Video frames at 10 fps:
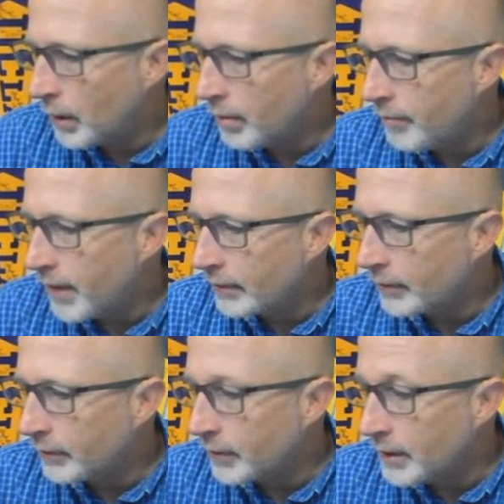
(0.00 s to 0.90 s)
are the
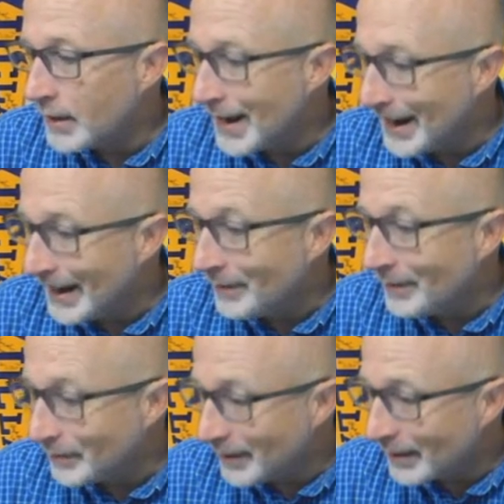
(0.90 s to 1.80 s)
factors of negative
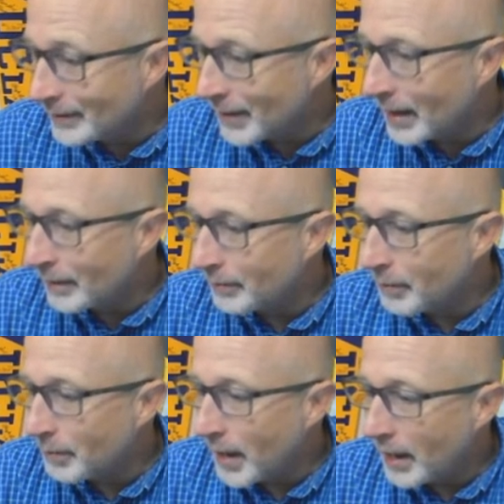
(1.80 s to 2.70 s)
6 to add up
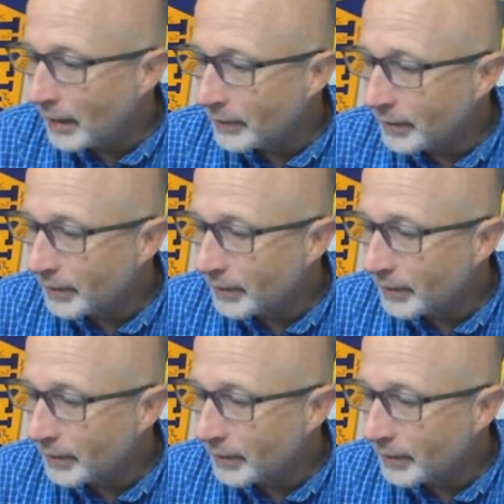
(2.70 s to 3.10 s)
to positive